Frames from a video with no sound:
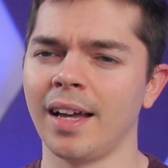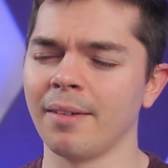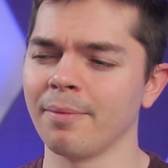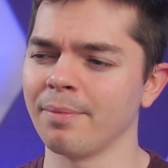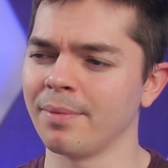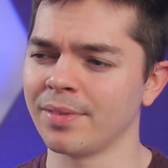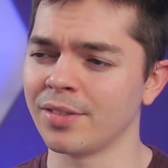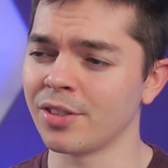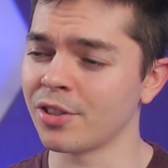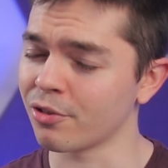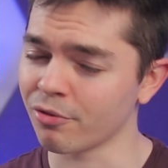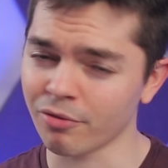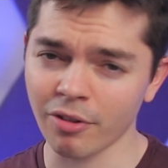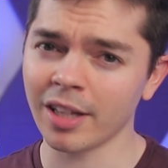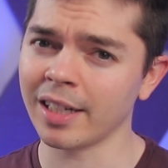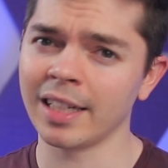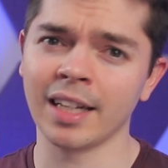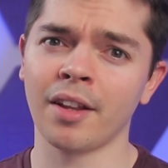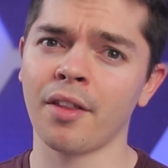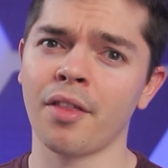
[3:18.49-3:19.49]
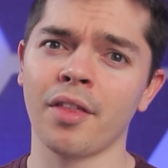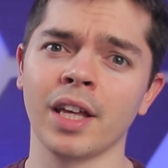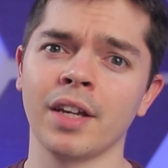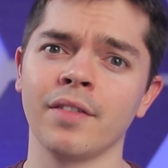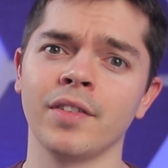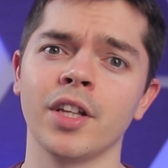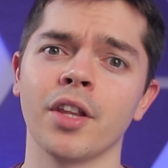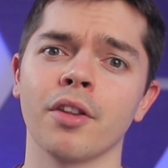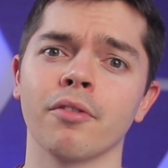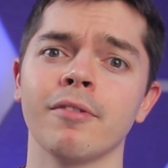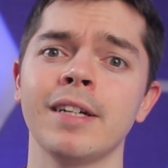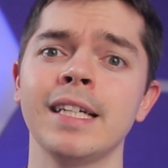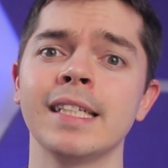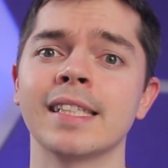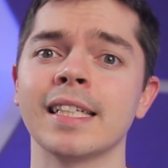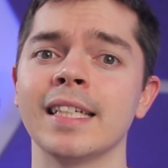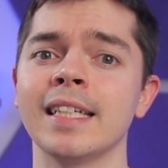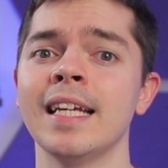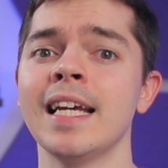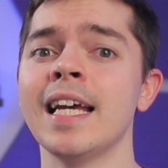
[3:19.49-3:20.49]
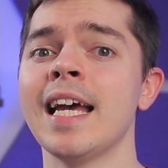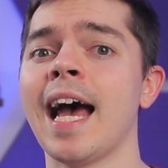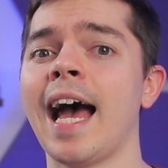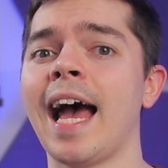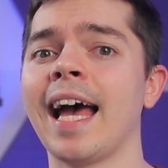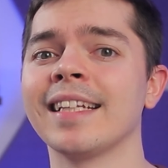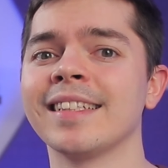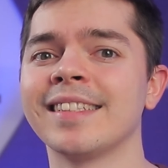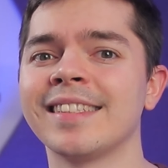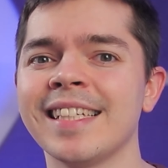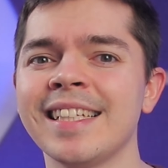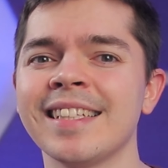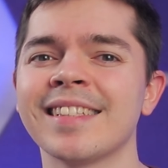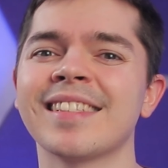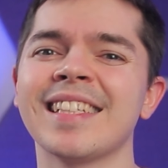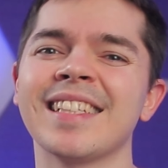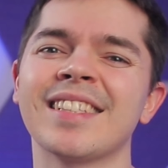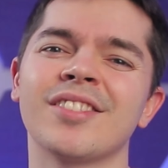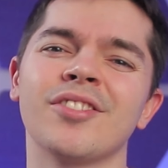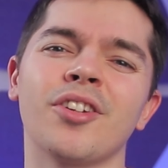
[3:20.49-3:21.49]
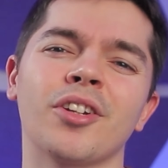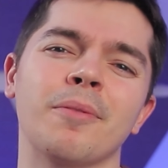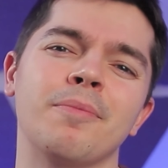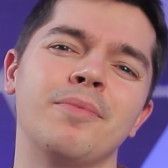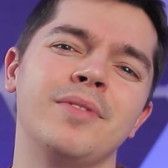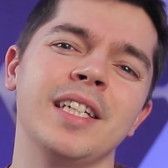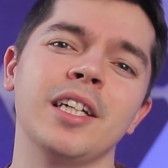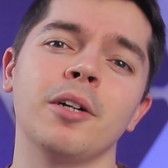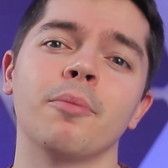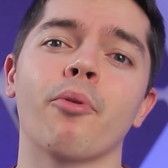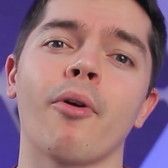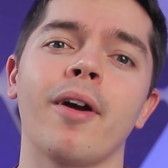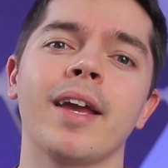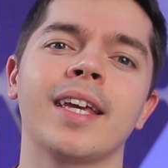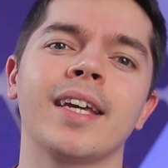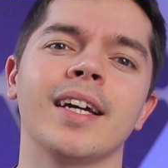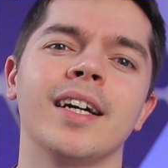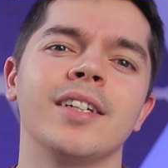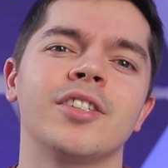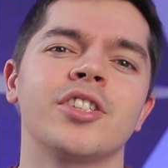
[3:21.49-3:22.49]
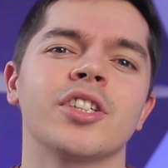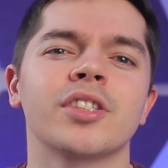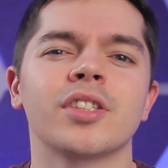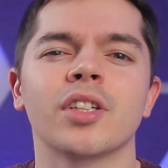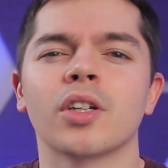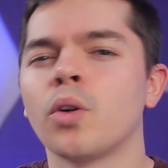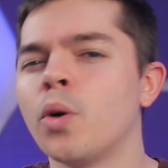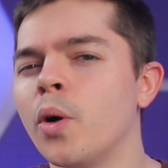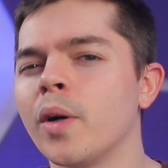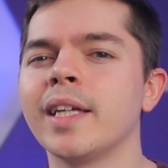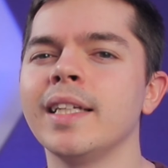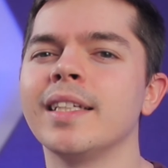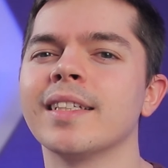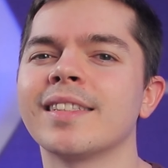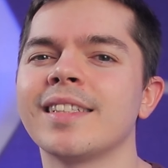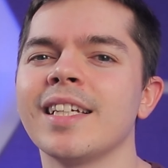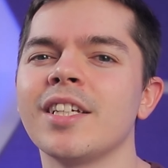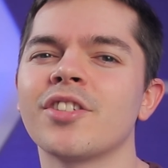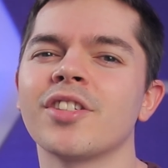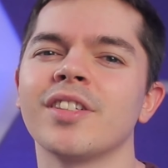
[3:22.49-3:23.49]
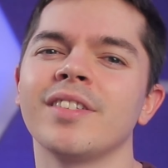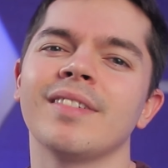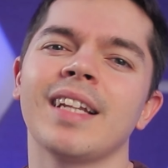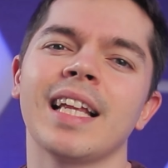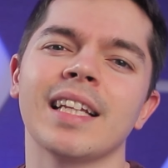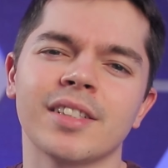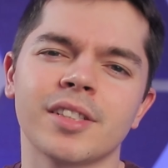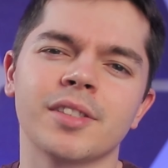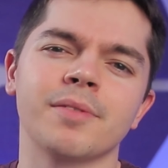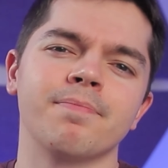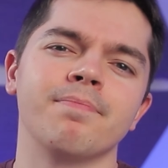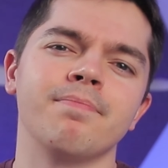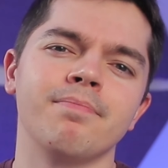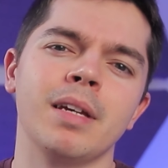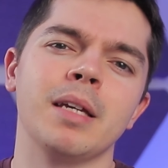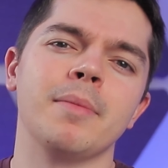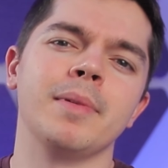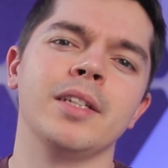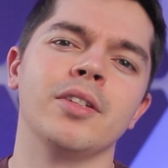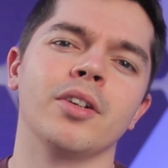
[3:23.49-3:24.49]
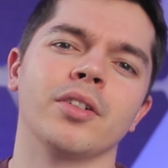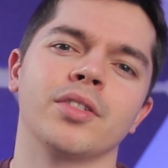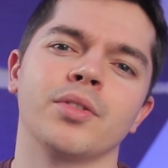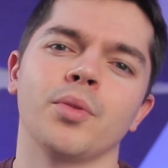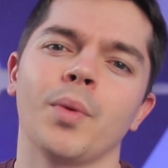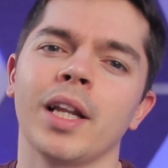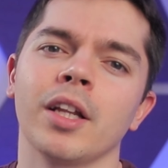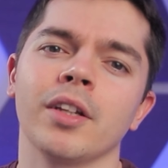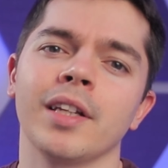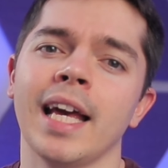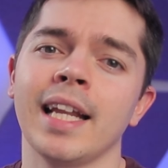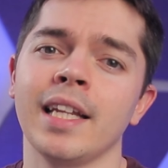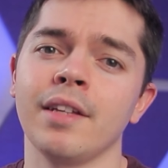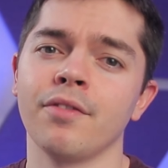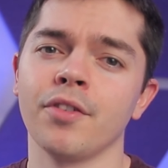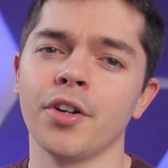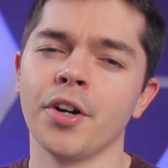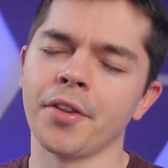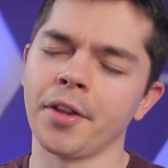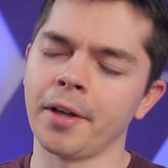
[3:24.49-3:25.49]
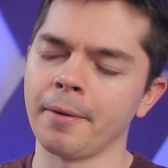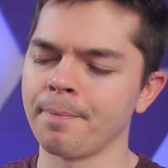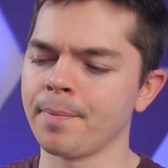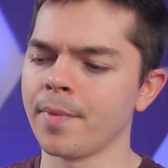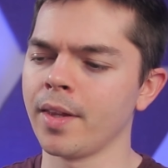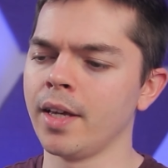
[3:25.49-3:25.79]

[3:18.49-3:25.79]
I'm struggling to think of another reason, and since it's not a deal breaker, just a quirky decision, let's maybe not dwell on it any further.